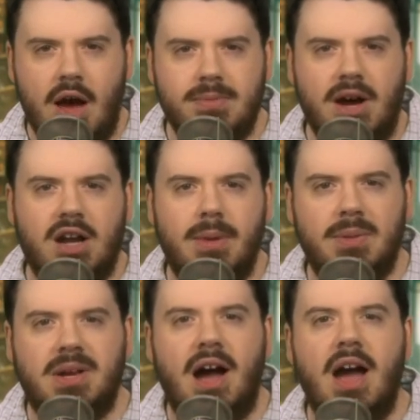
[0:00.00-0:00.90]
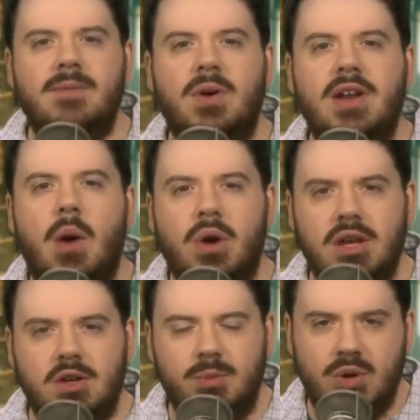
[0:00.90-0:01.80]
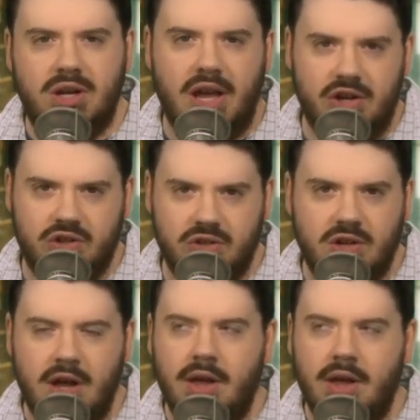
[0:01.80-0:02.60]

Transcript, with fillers: I'm talking about the kind for networking communications.